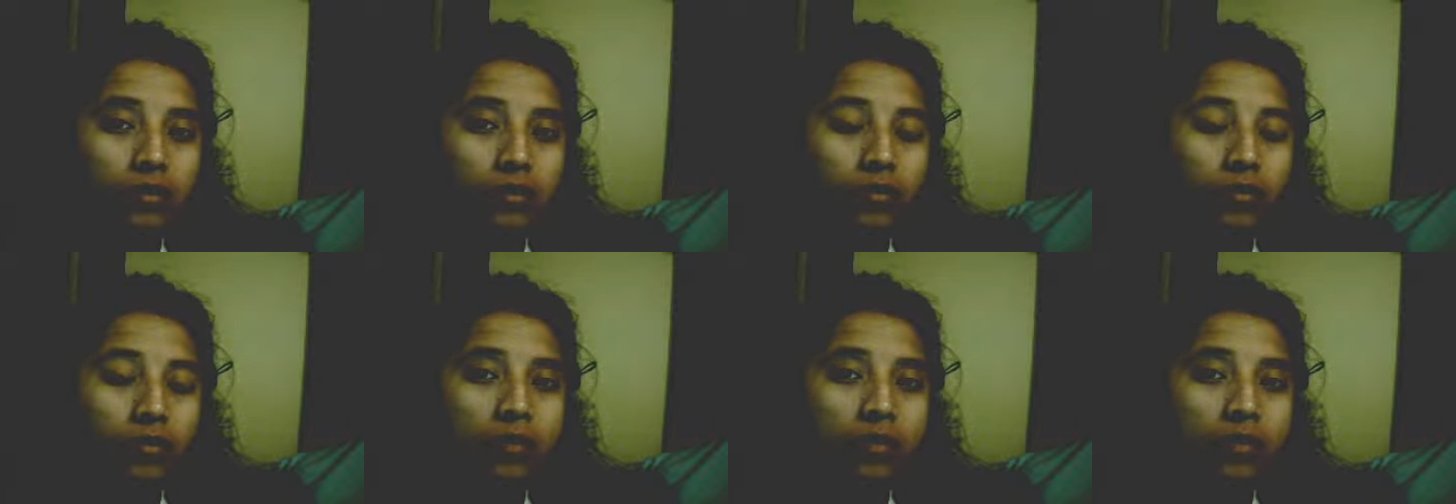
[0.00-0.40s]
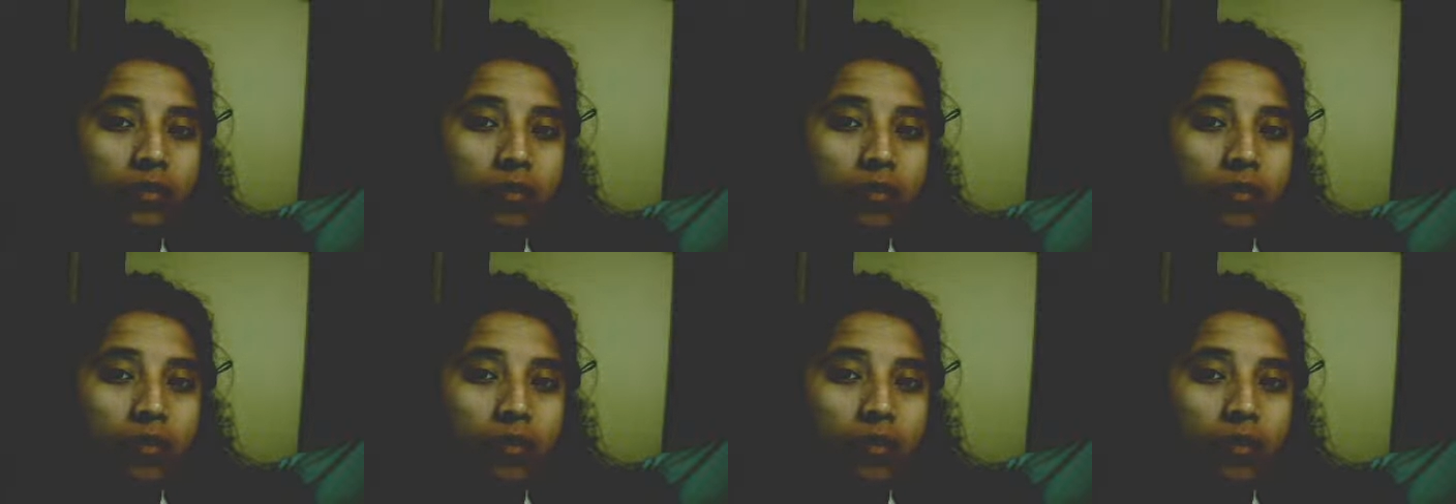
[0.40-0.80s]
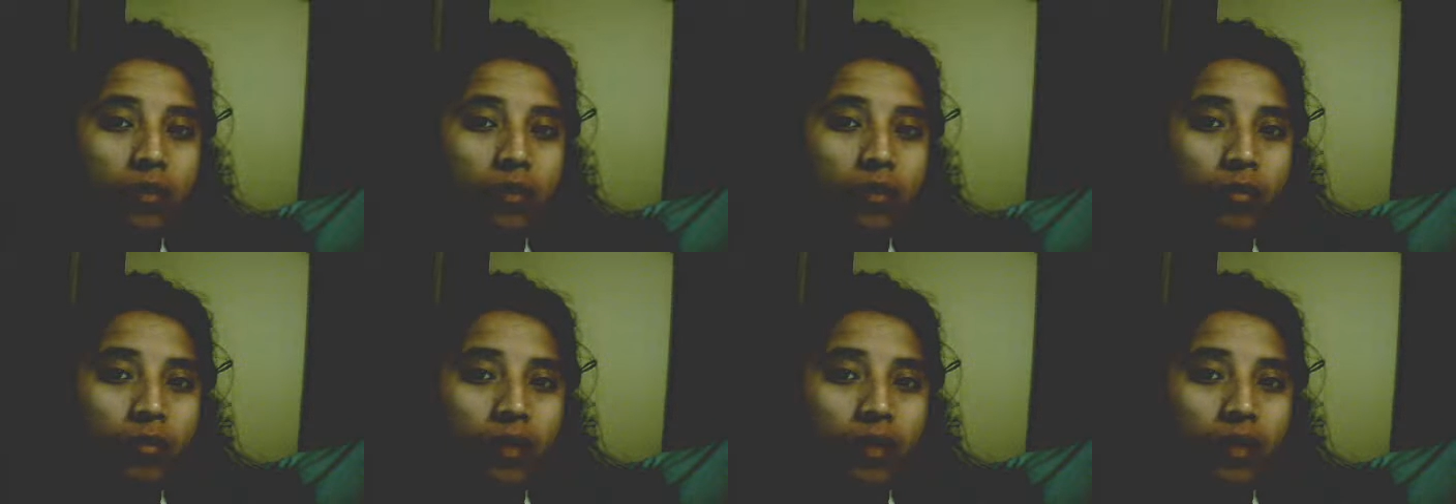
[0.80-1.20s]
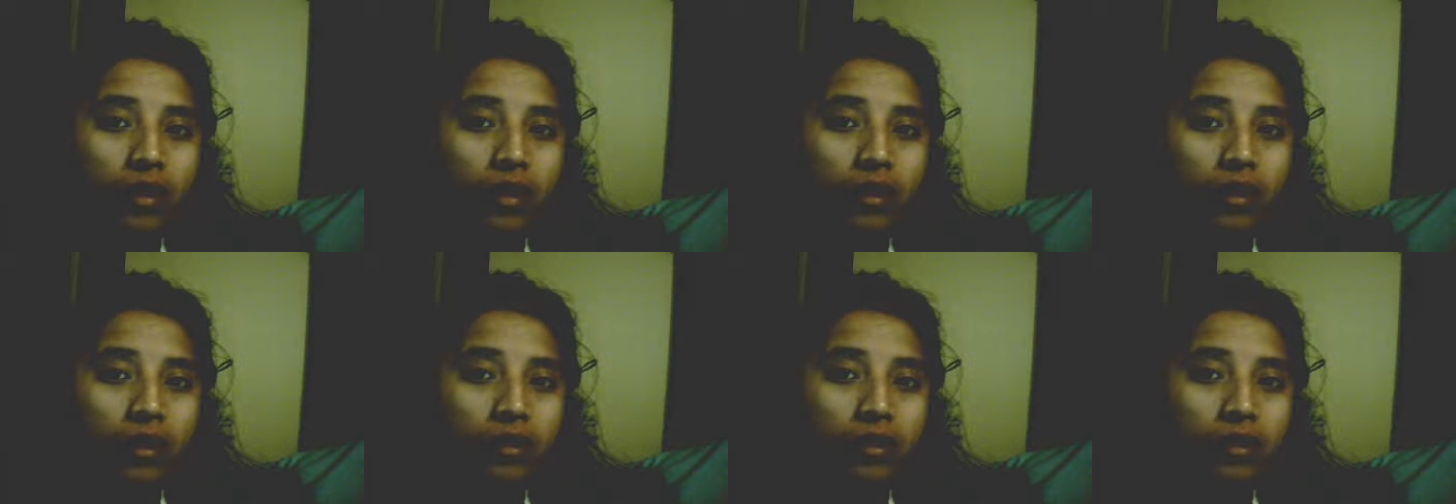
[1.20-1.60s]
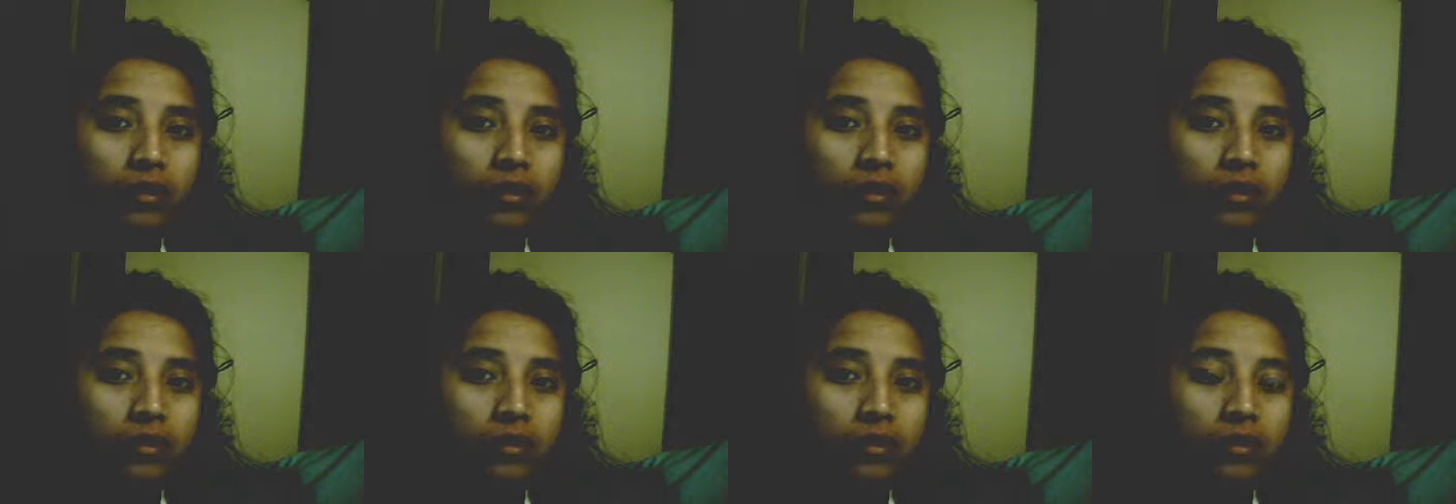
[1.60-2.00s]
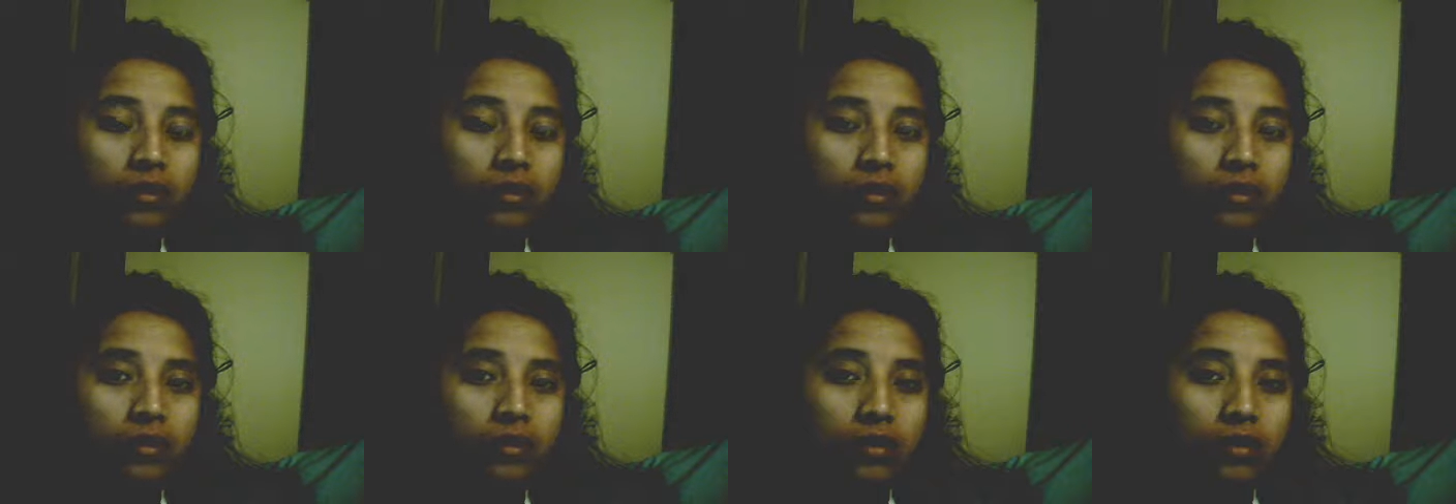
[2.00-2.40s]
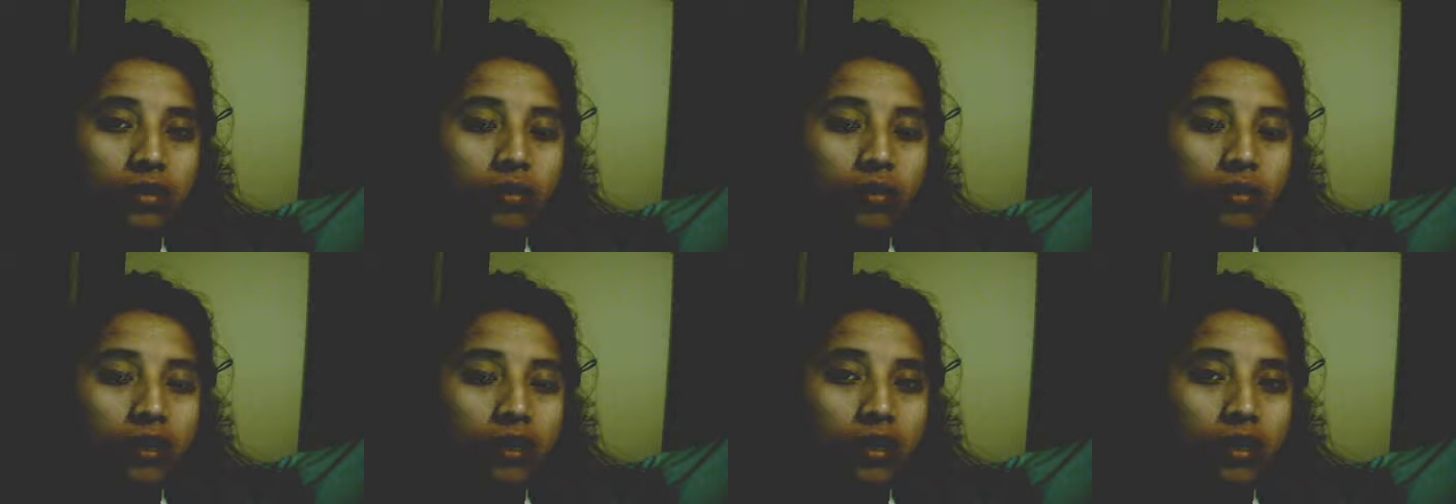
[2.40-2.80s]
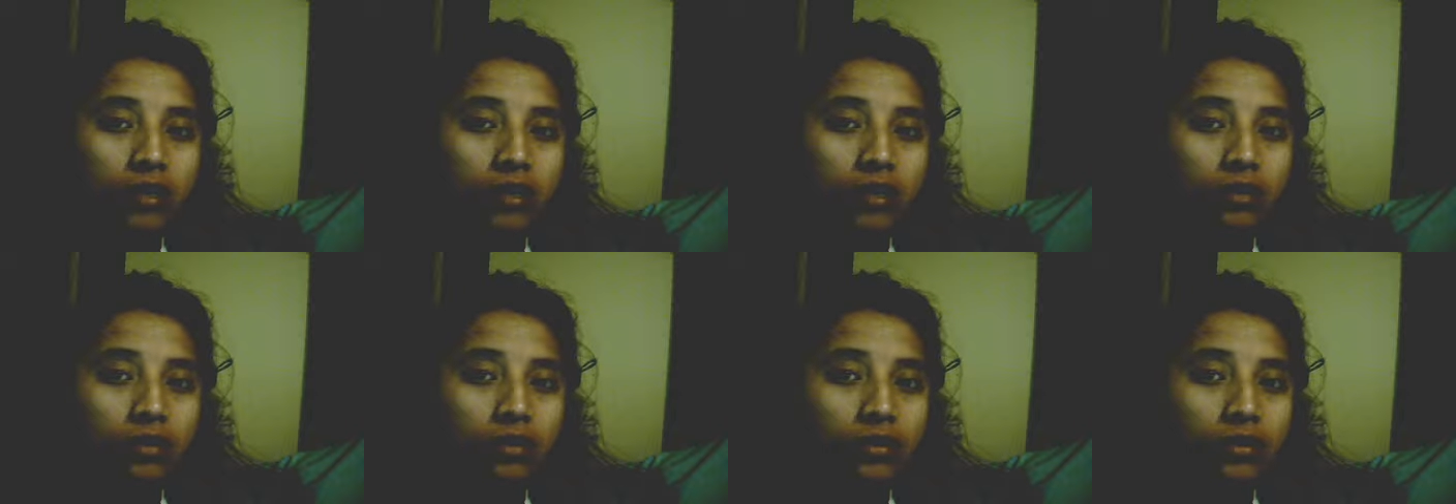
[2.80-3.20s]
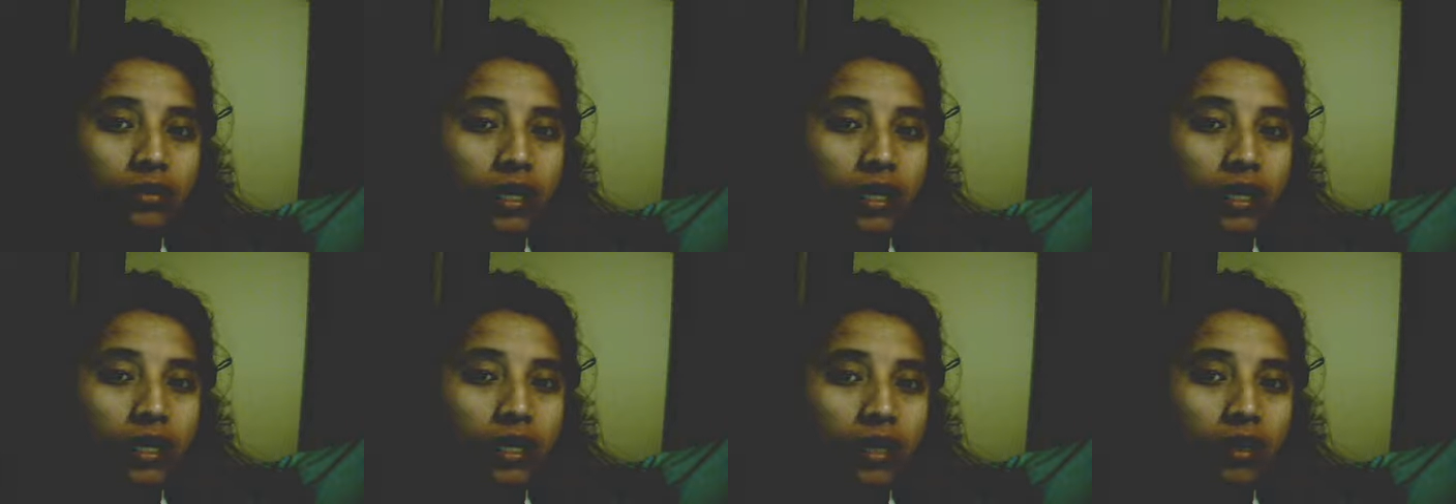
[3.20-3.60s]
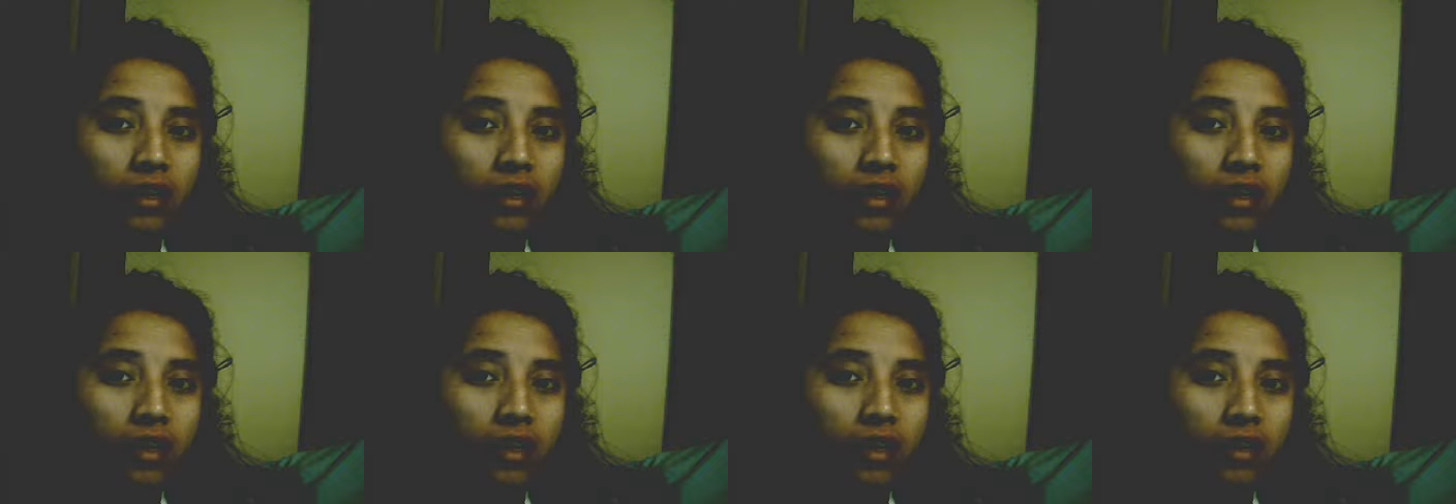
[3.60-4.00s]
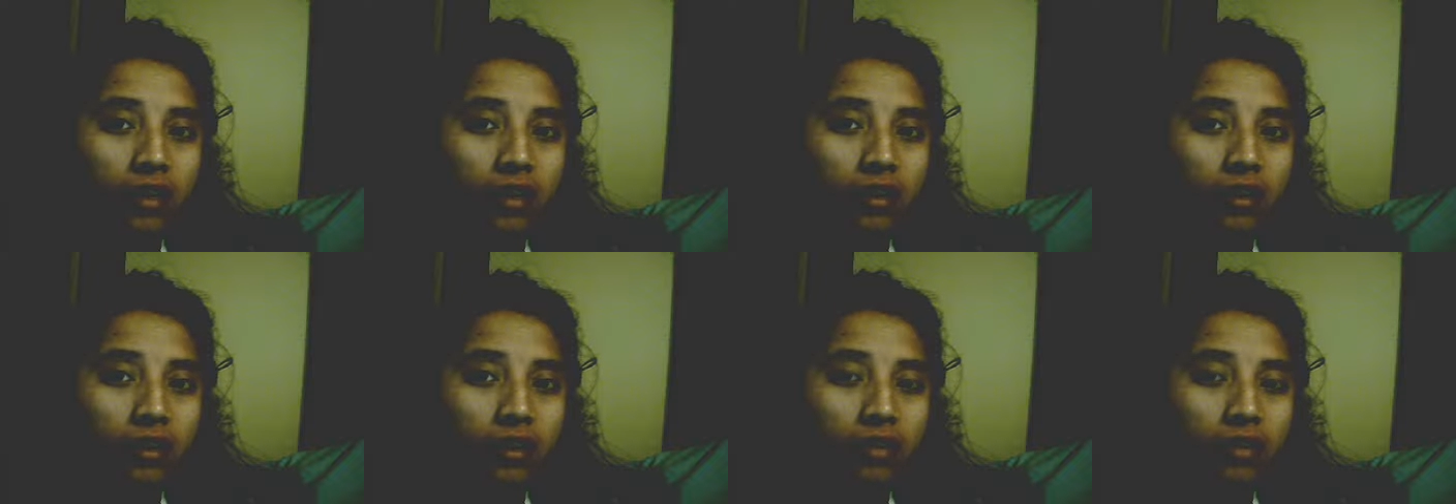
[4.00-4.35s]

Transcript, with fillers: but I remember my mother coming in to try and get